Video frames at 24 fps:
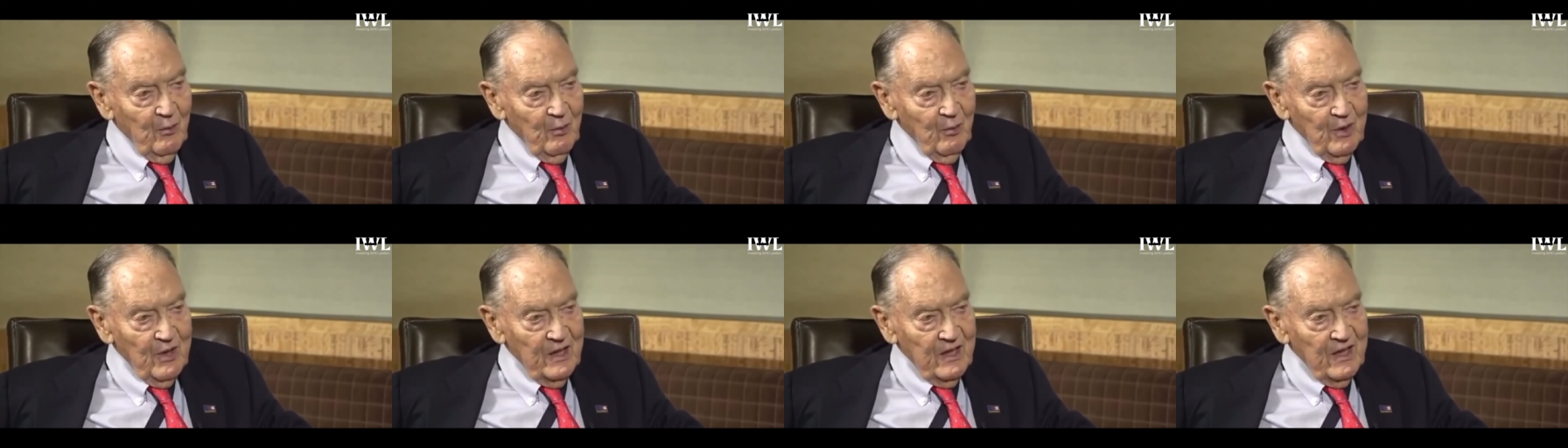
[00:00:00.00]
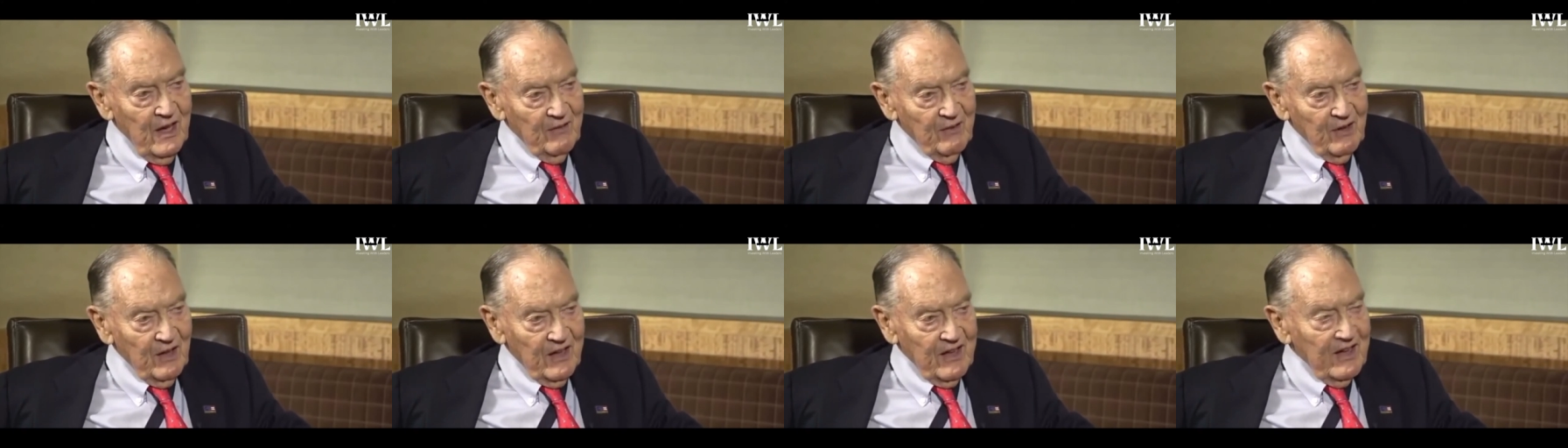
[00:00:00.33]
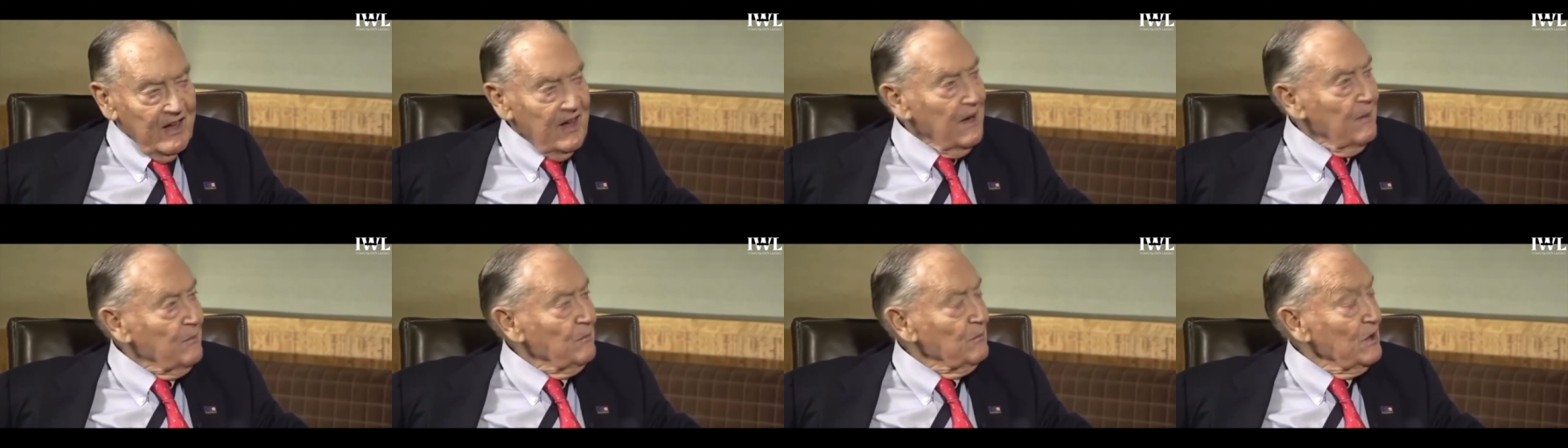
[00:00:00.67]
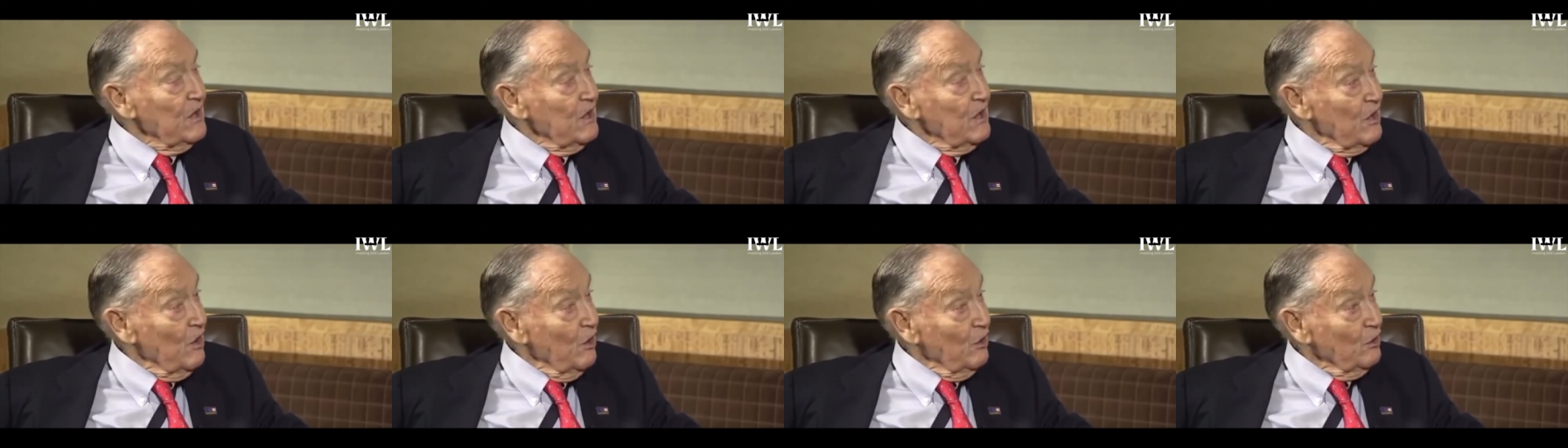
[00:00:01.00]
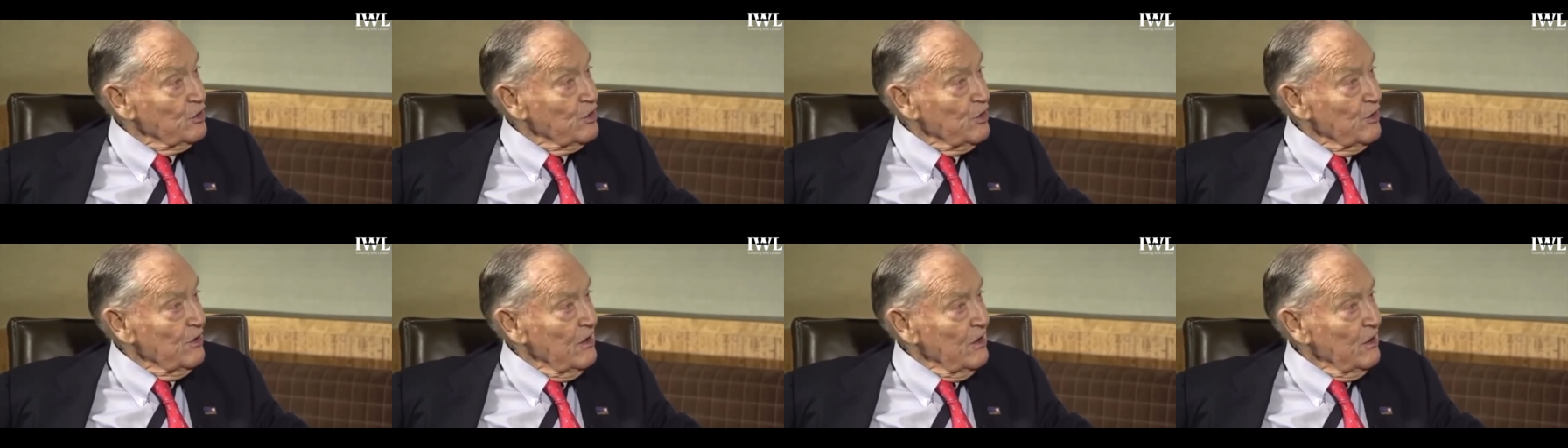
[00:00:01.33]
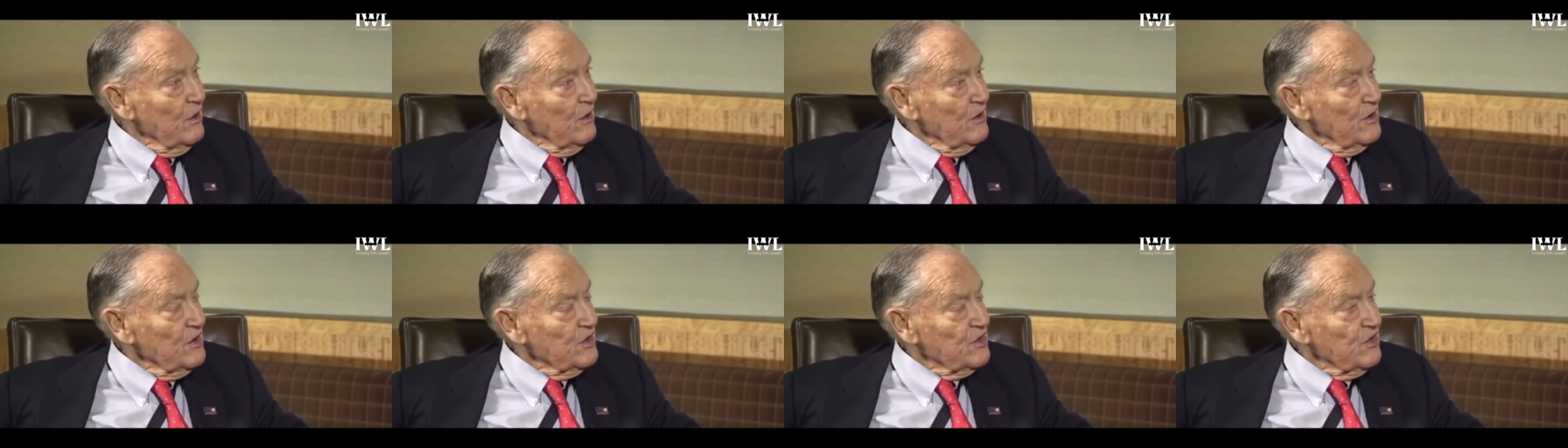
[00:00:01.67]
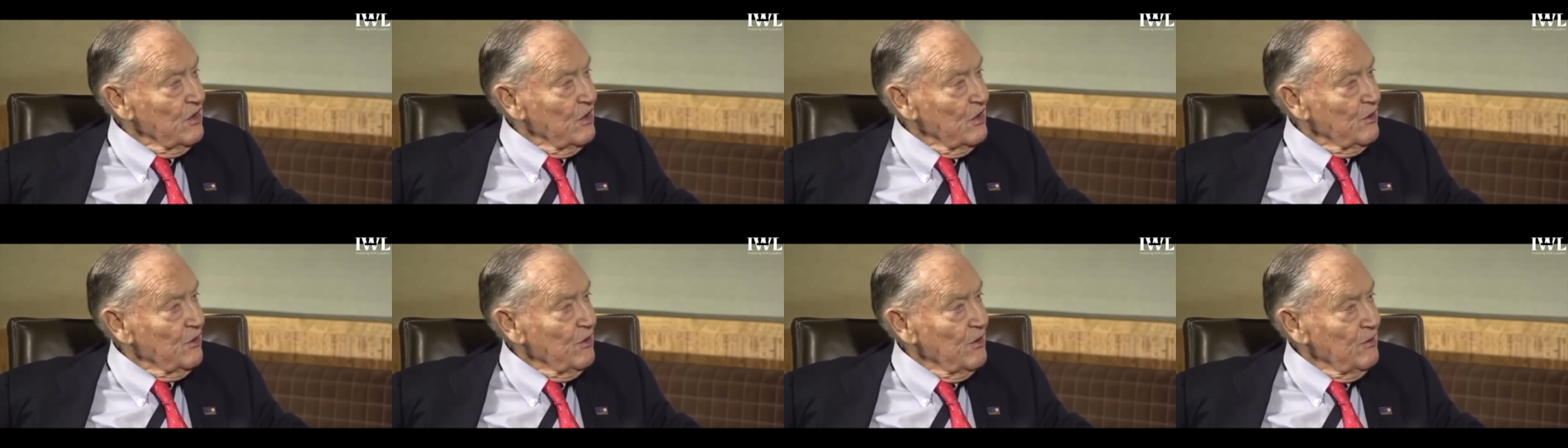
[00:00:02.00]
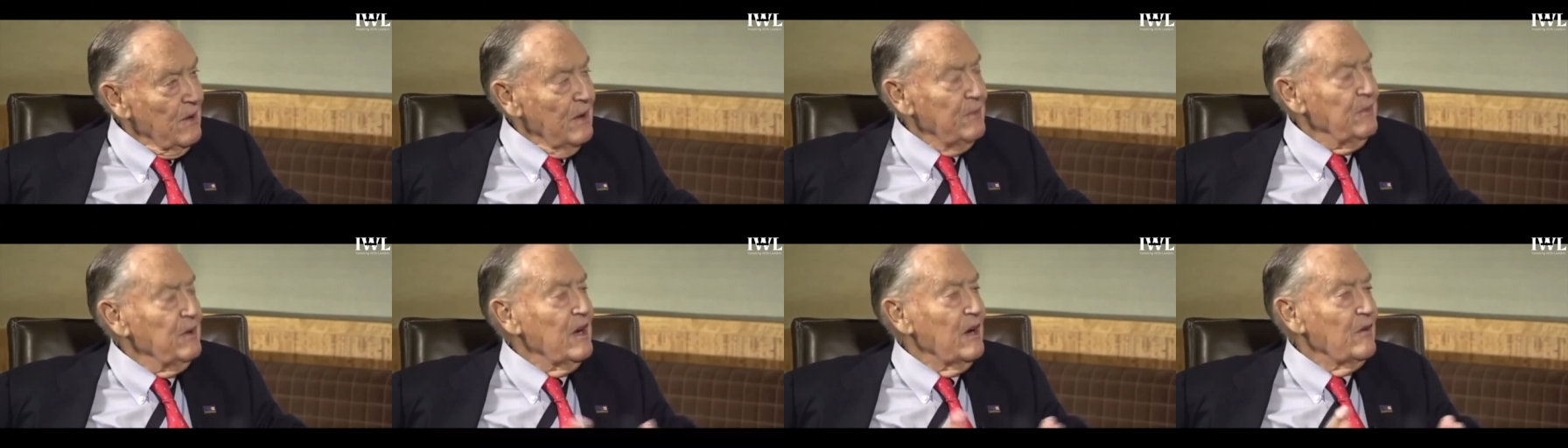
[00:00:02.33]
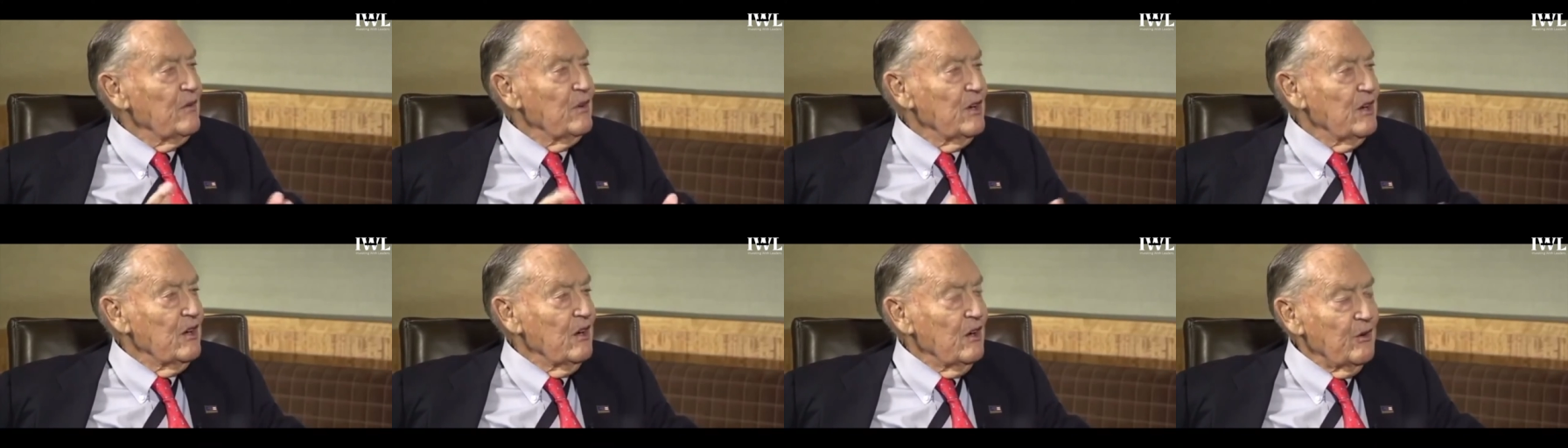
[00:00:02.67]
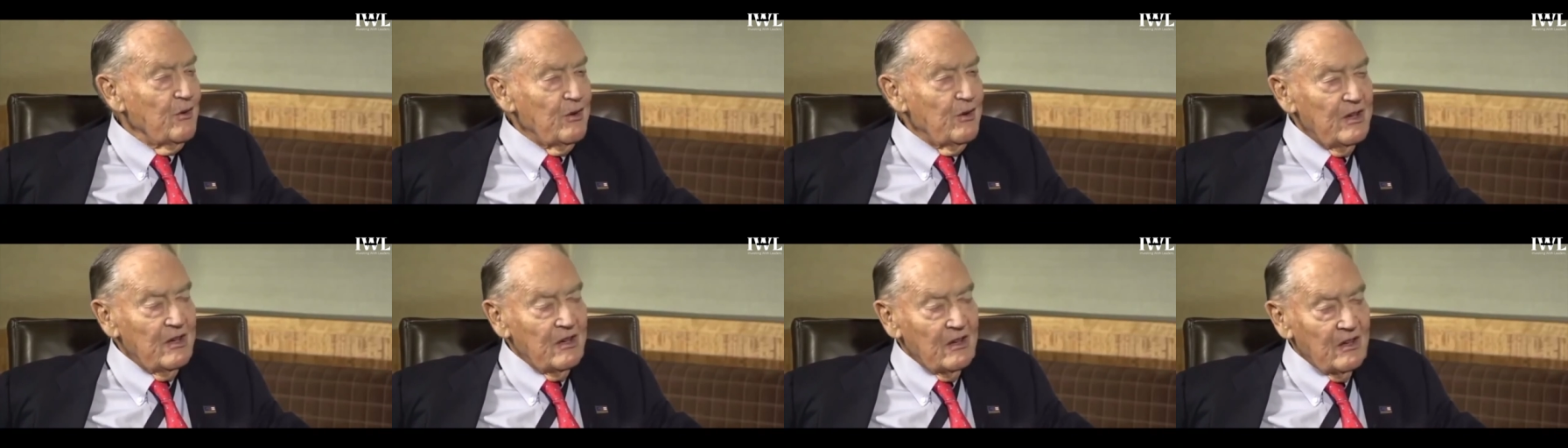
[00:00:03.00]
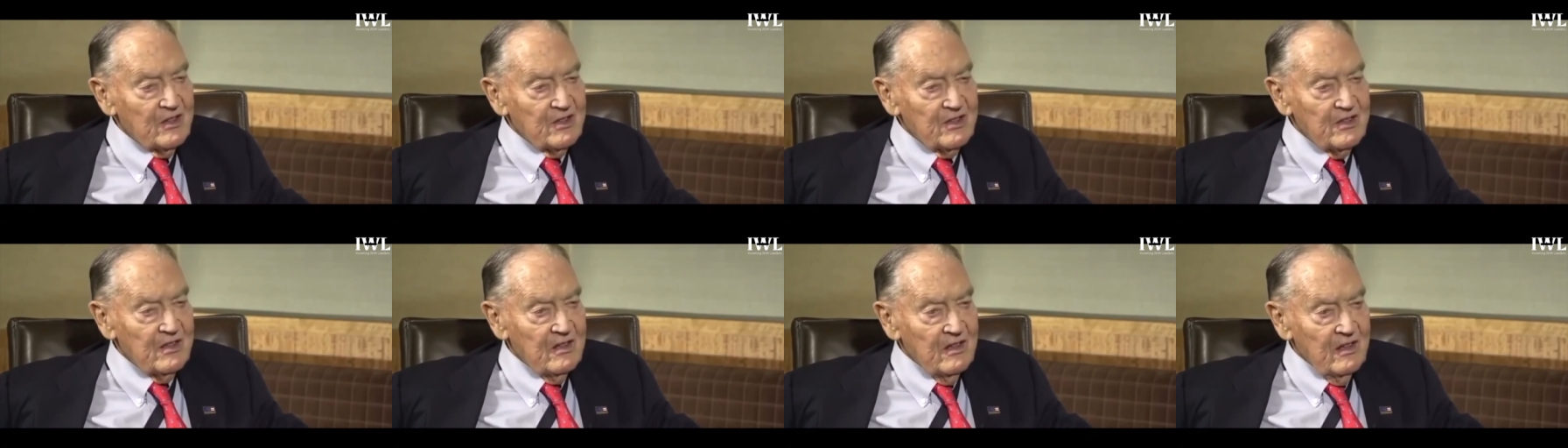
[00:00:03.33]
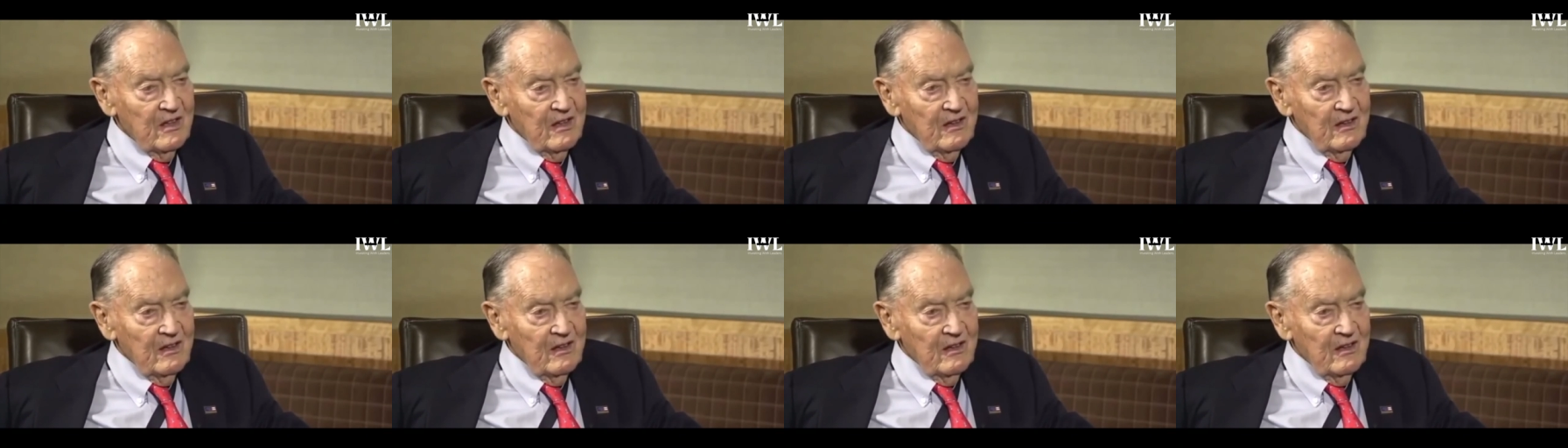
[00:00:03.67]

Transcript: We have a gambling culture here in this country. Maybe every country does.